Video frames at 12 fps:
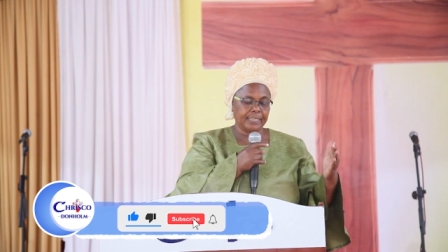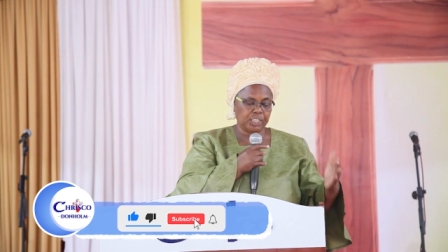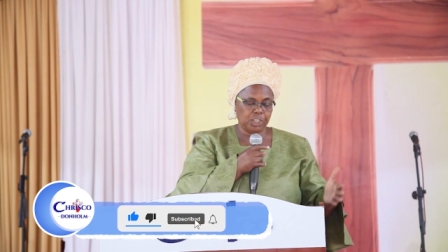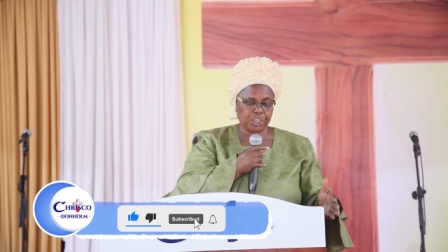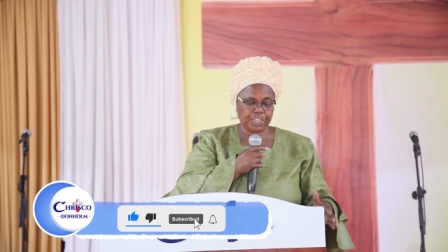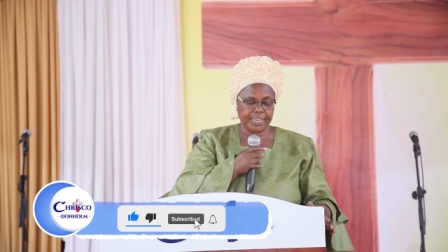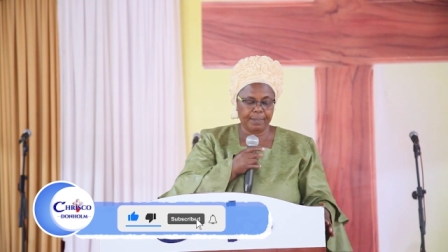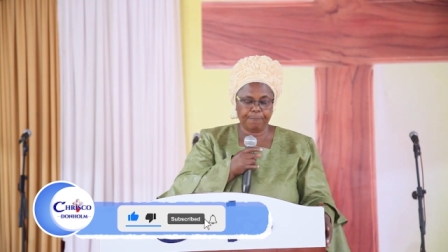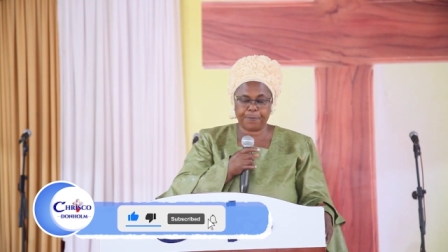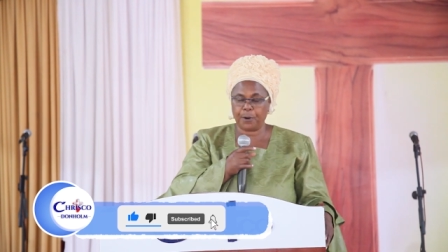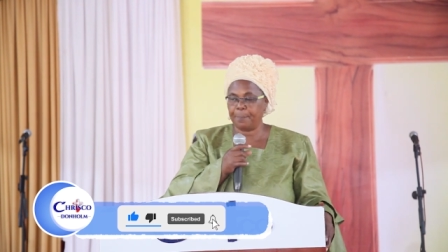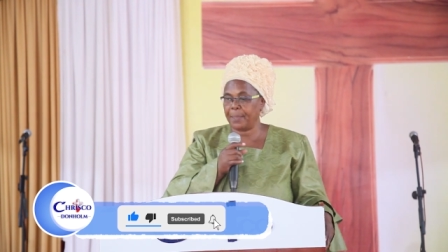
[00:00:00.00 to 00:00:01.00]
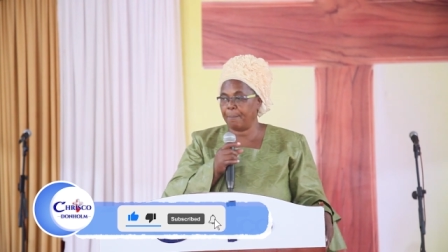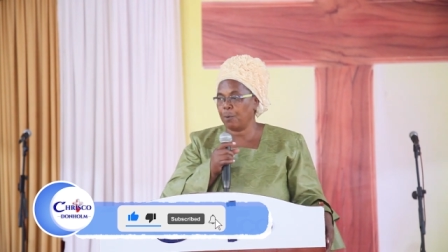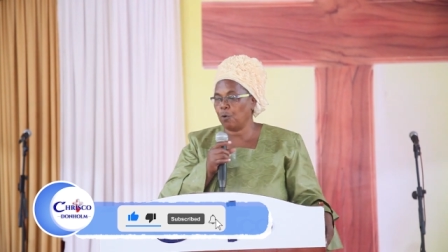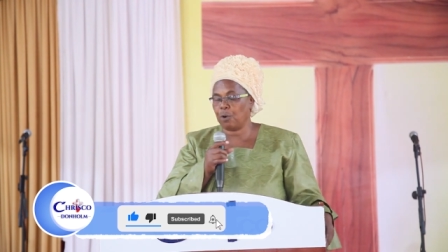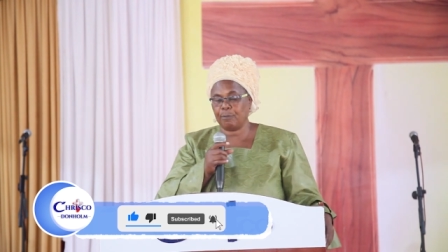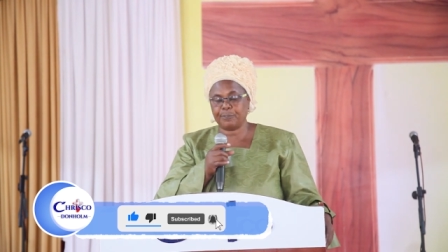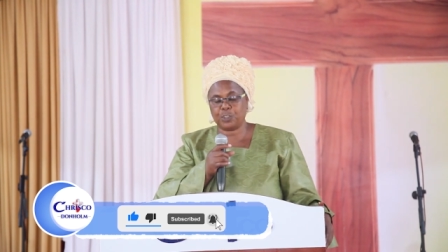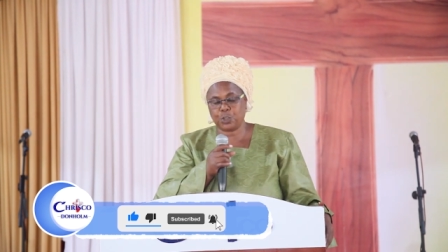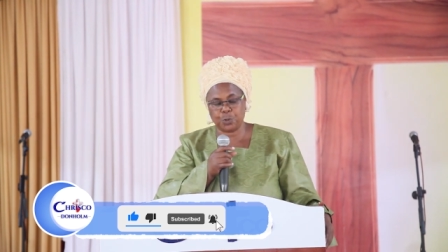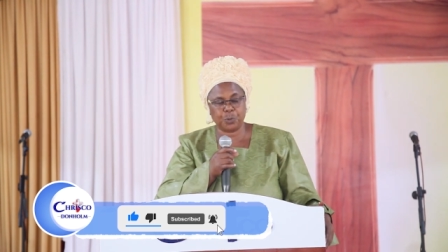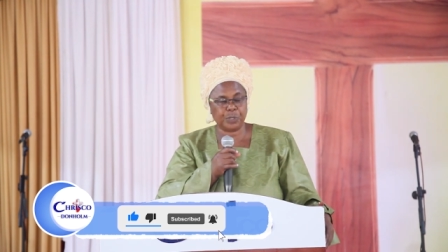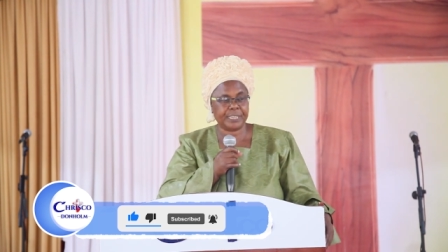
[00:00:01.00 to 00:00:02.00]
teaching from the Book of
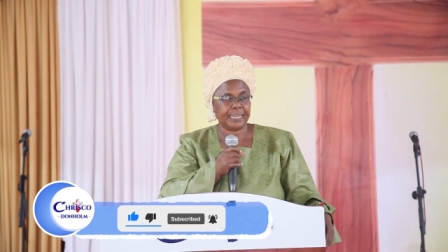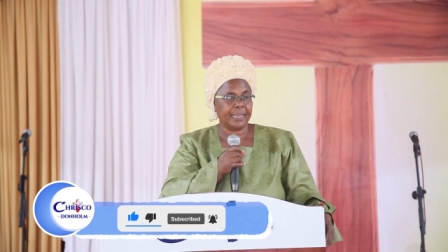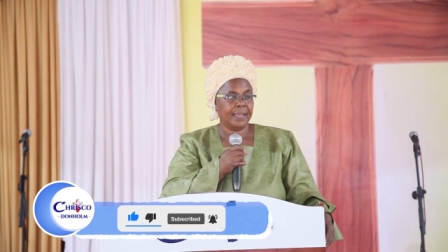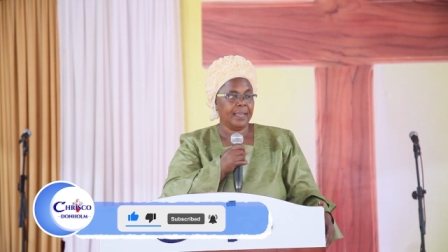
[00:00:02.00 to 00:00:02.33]
Jude,